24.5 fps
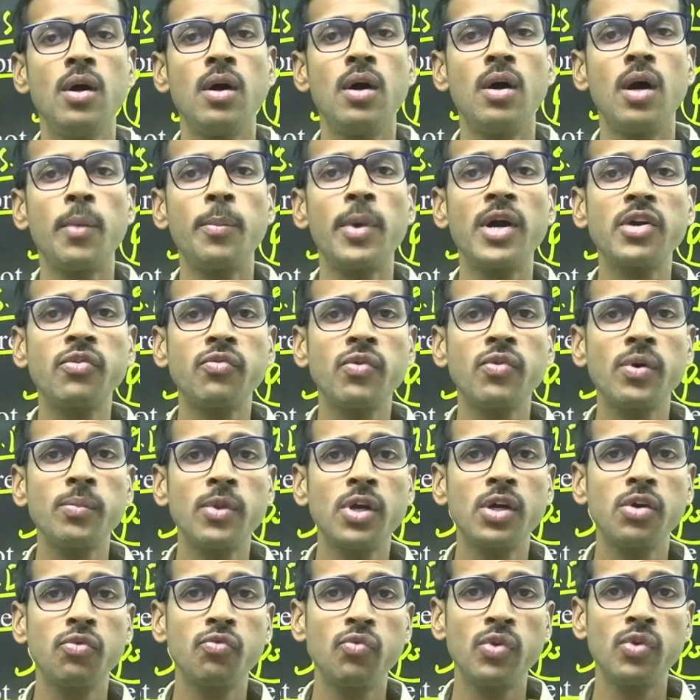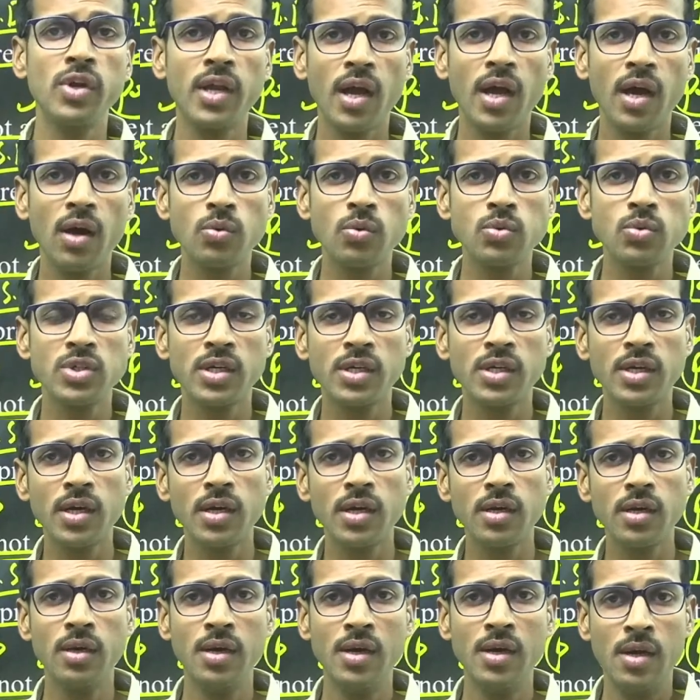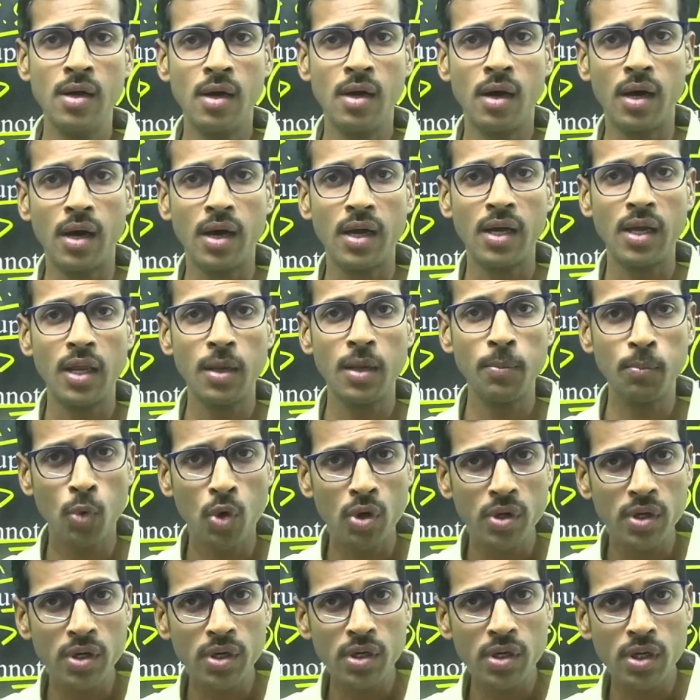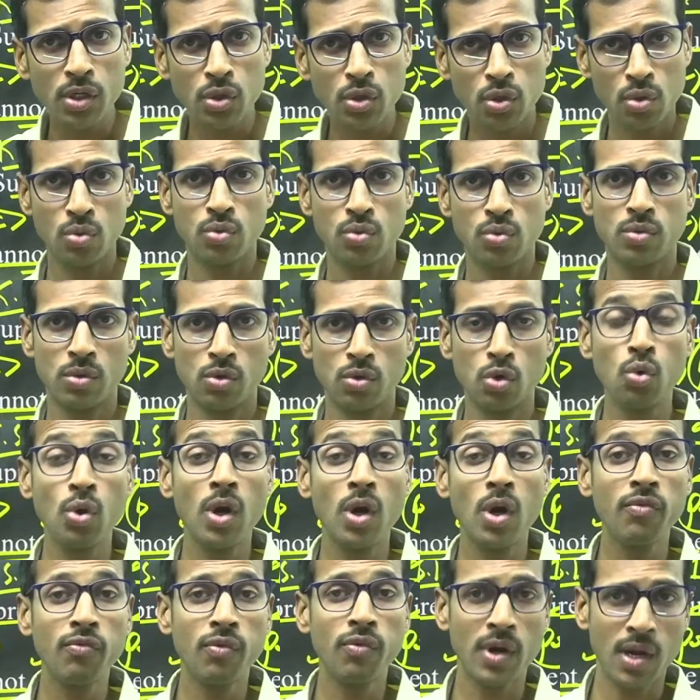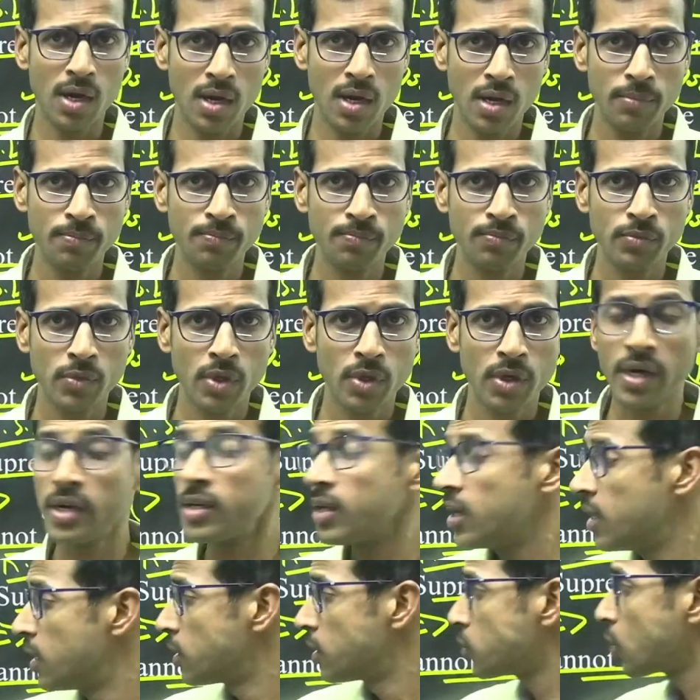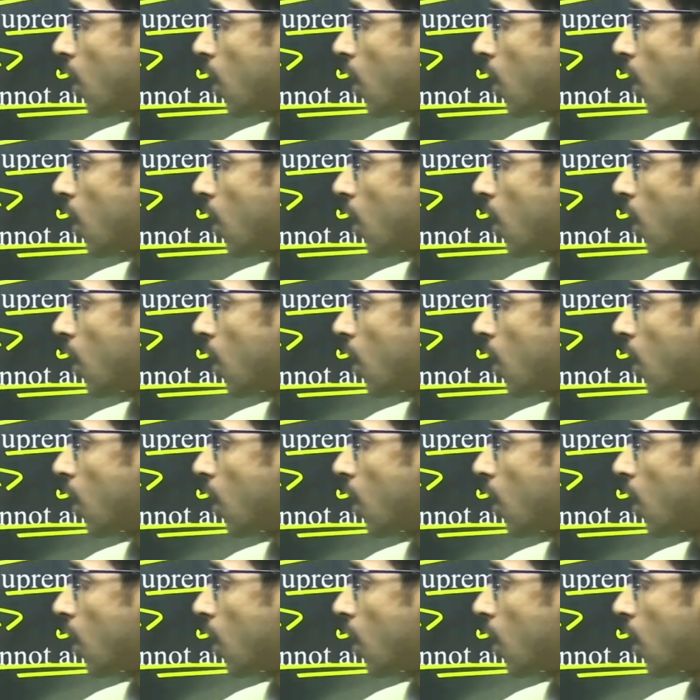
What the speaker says: Apart from that we have certain important issues, rule of law, right? So